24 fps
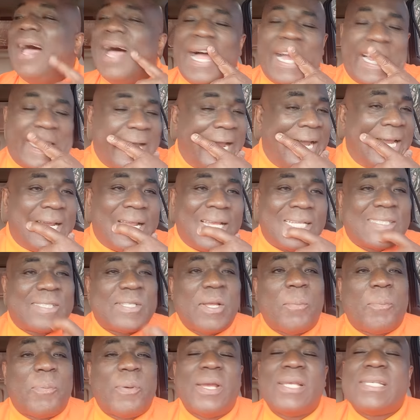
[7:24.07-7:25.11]
And kind of
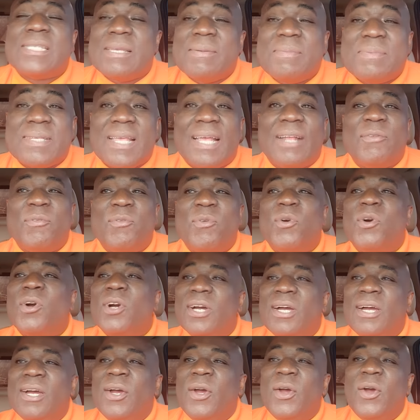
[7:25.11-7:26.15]
suppress himself, bro.
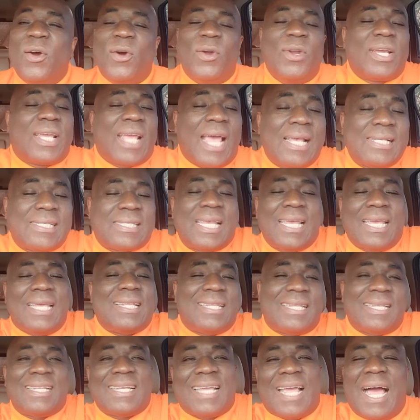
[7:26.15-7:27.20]
Who can see
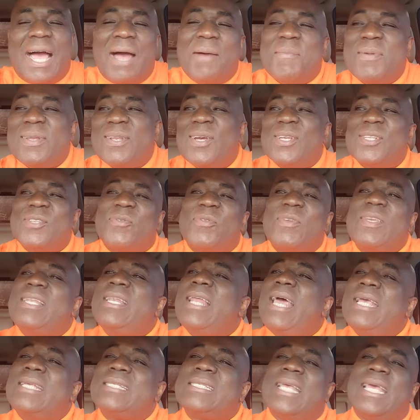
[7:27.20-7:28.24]
it? Can't we just feel
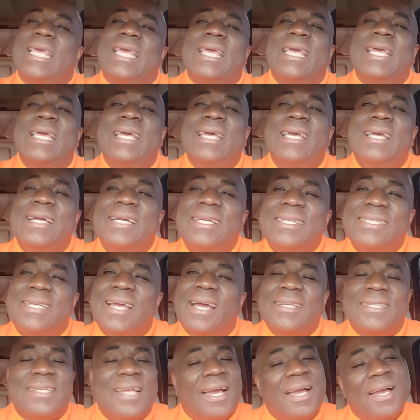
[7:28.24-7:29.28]
like, say,
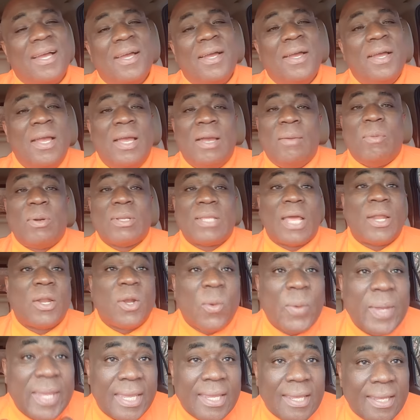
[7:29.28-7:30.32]
Jaja? But I
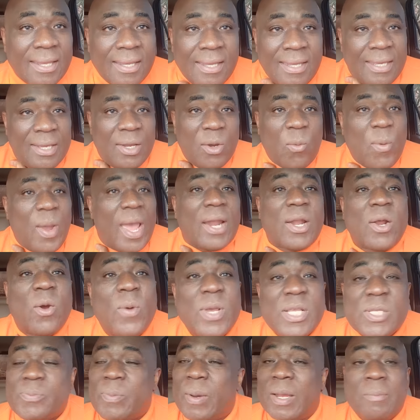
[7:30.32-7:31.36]
know we are no
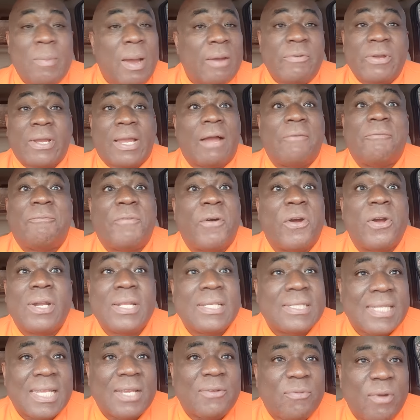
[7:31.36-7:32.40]
Whisper. Maverick have heard
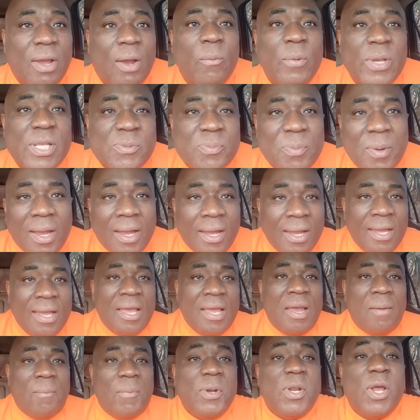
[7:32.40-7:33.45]
this thing from Whisper.
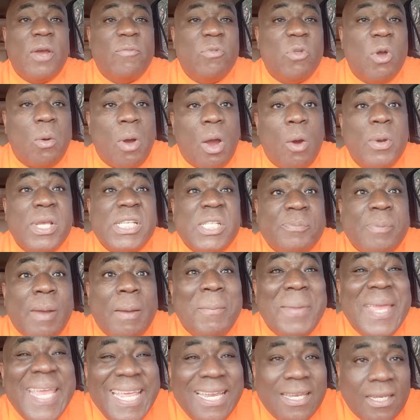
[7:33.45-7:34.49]
But they know what Whisper
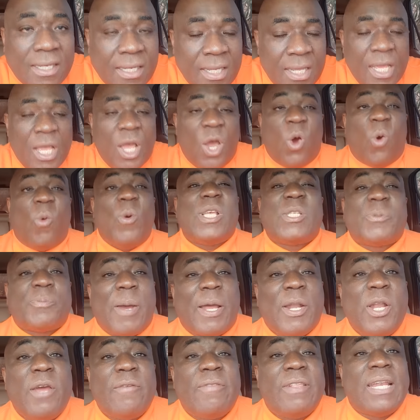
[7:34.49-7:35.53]
mean.
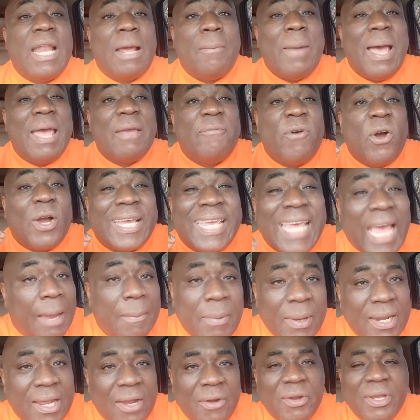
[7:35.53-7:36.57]
Whisper, they've in my
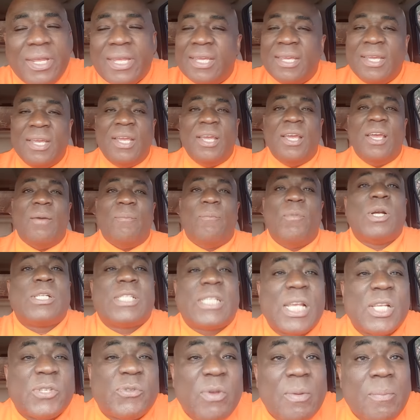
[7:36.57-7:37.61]
vocabulary.
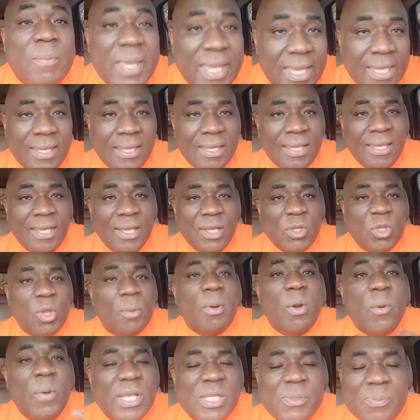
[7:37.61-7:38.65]
Much less for me to
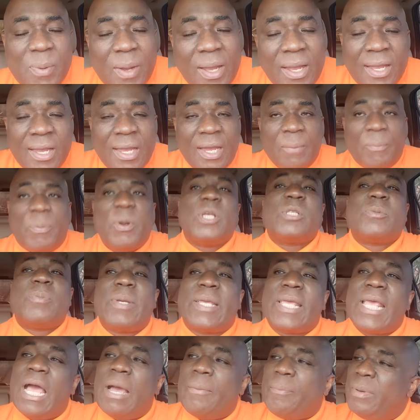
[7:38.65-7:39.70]
be Whisper. Plus,
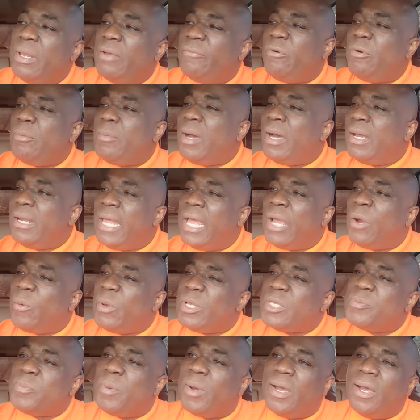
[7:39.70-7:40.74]
me can't play football like
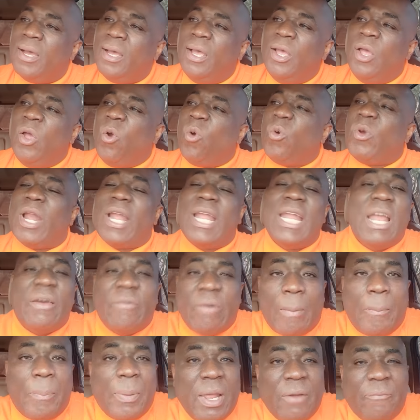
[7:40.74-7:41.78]
Whisper. Could I
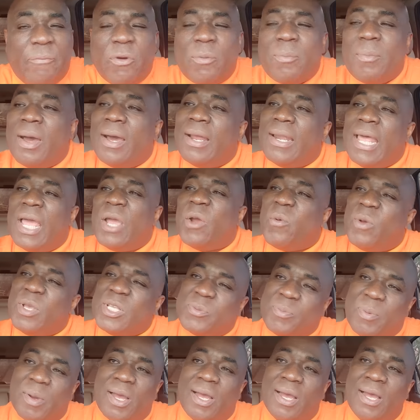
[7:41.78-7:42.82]
never play football like
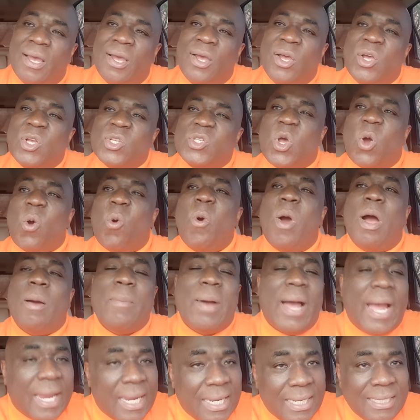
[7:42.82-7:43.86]
Whisper? So who
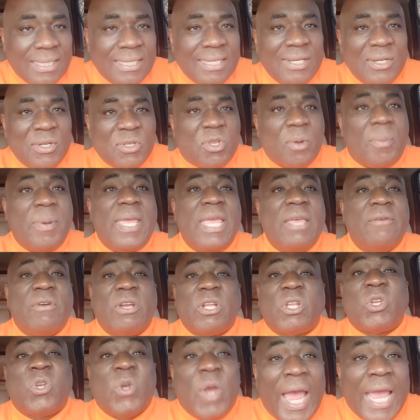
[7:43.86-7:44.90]
am I to be
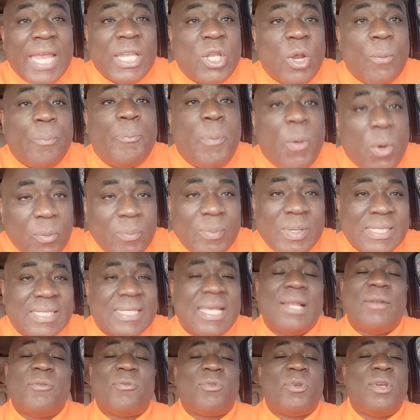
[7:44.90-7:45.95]
even trying to put
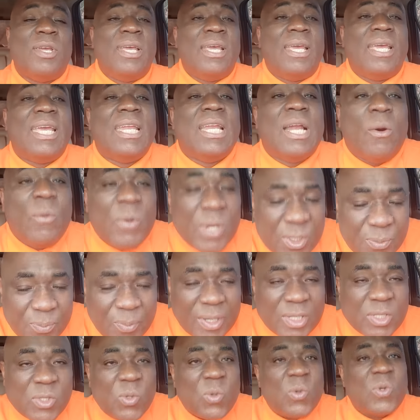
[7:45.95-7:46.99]
myself in a
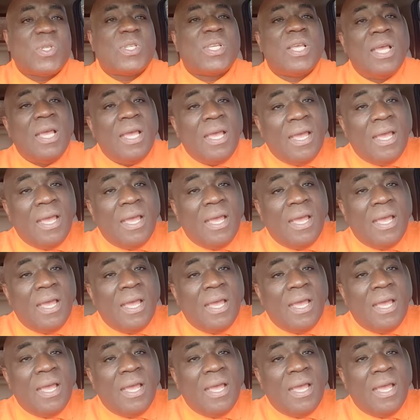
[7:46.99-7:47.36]
Whisper shoes?